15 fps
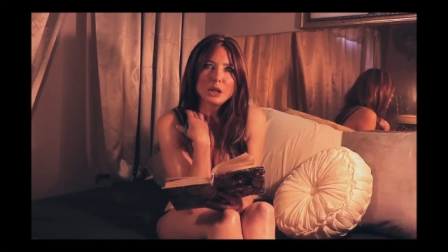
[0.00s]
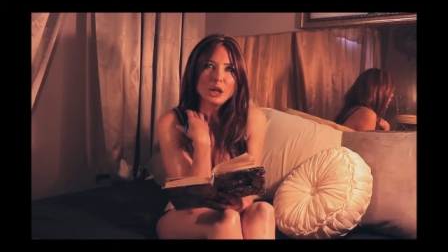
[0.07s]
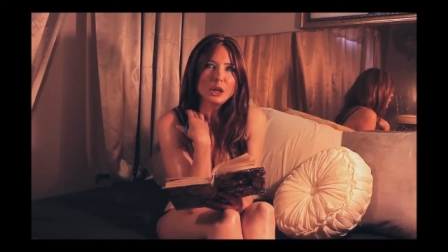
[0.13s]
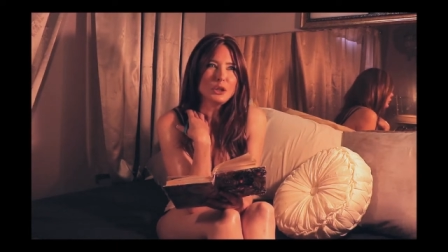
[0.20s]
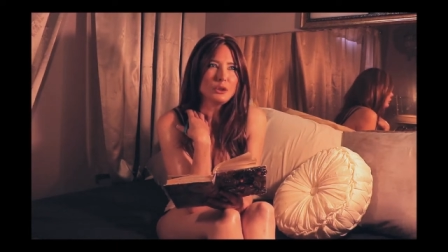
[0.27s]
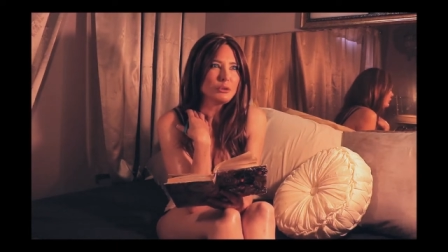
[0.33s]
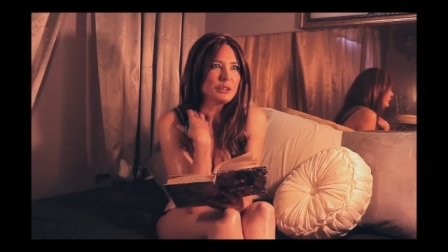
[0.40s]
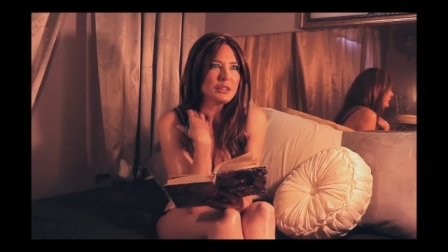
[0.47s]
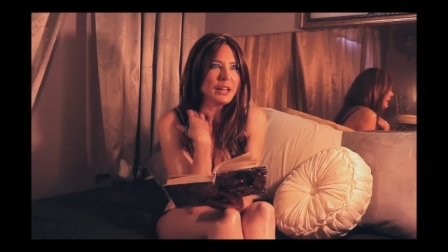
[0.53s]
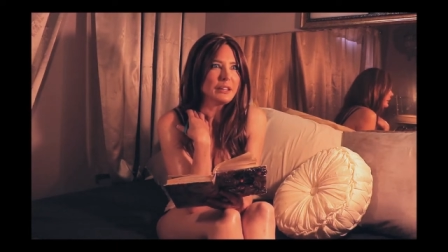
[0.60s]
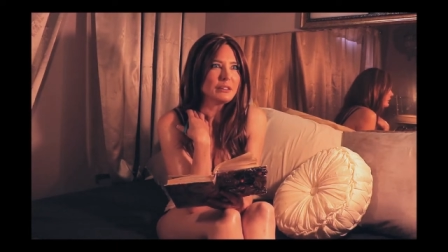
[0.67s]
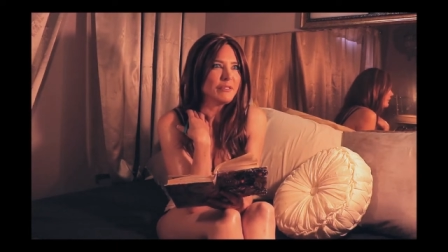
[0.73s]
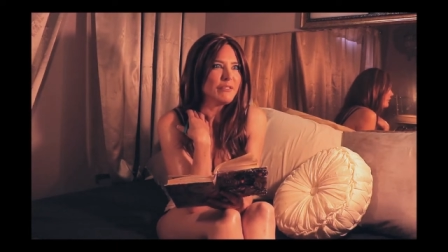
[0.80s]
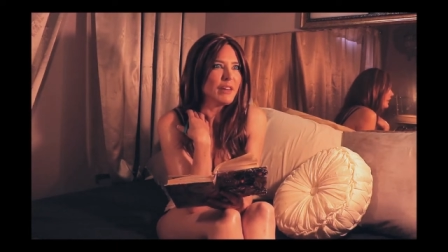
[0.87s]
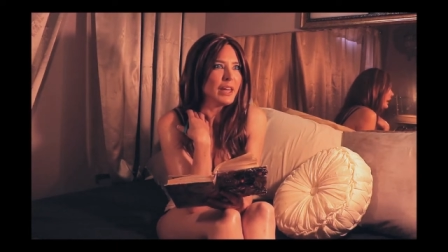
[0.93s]
Are you
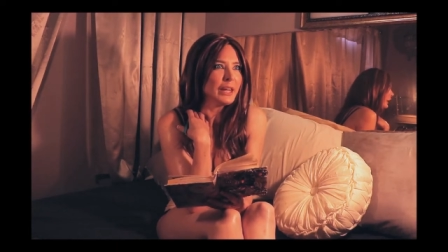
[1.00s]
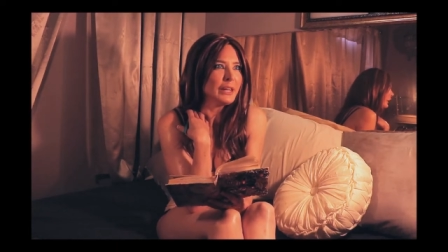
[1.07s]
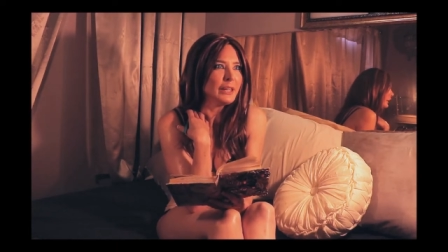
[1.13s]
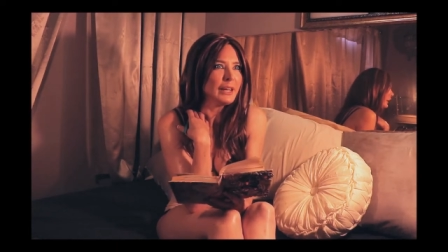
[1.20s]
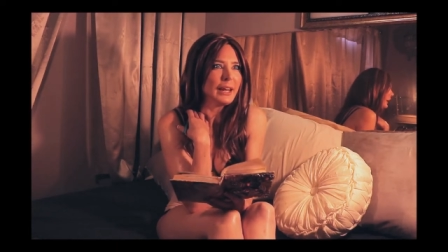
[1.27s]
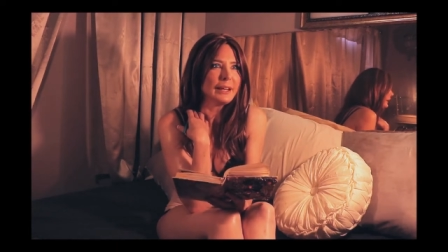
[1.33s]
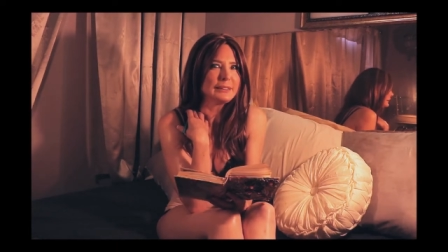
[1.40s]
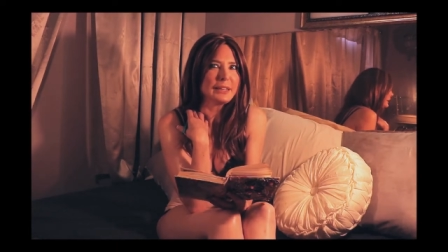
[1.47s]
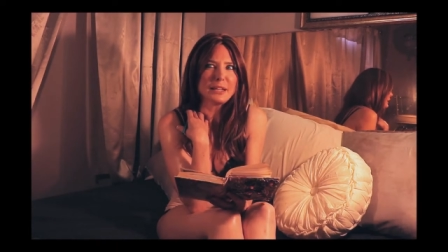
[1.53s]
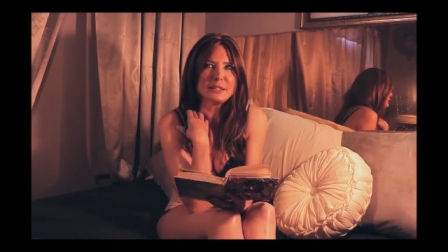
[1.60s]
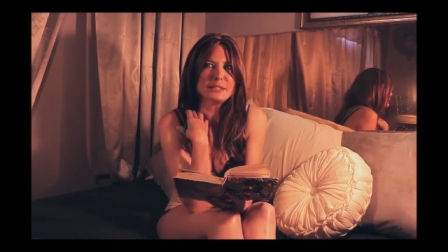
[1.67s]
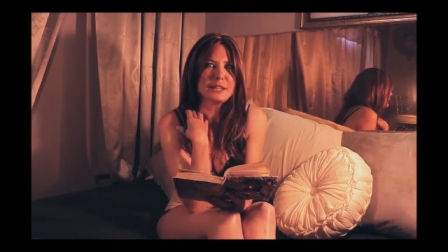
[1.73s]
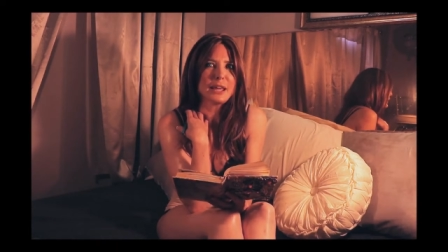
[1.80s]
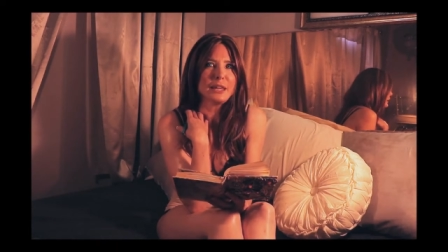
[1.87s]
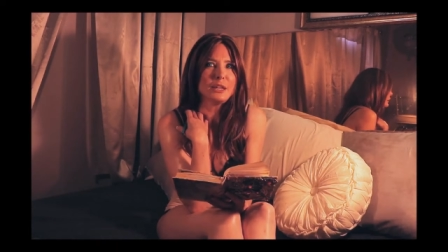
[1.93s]
that vain like they
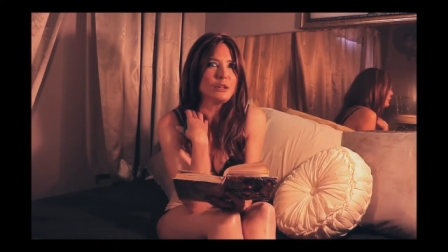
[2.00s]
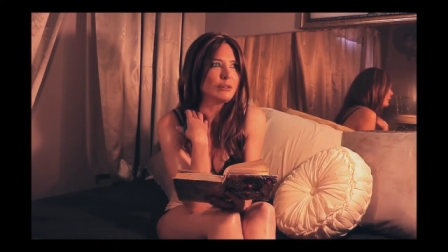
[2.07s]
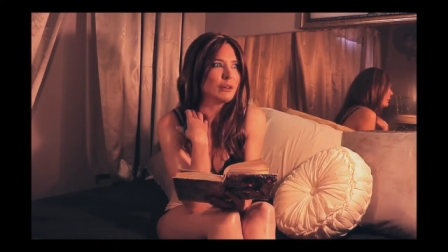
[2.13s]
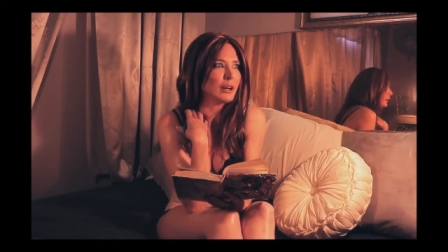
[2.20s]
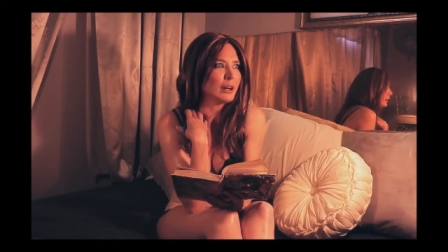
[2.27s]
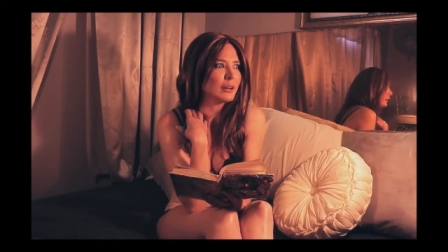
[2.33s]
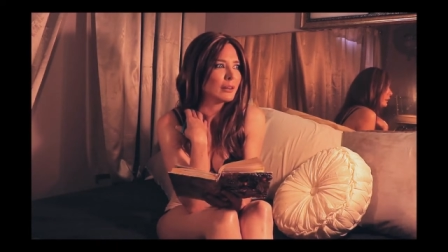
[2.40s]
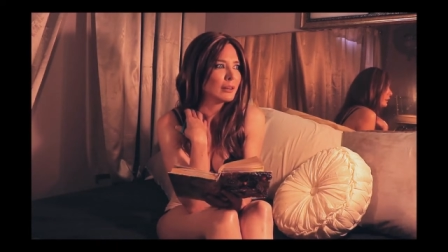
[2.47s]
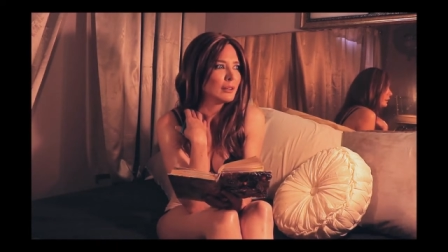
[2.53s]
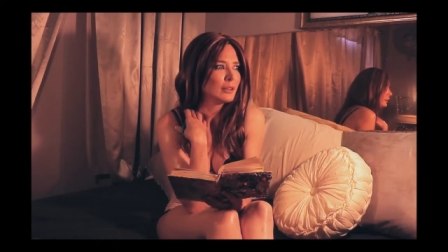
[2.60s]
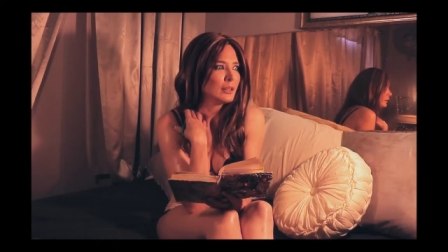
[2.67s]
say you are?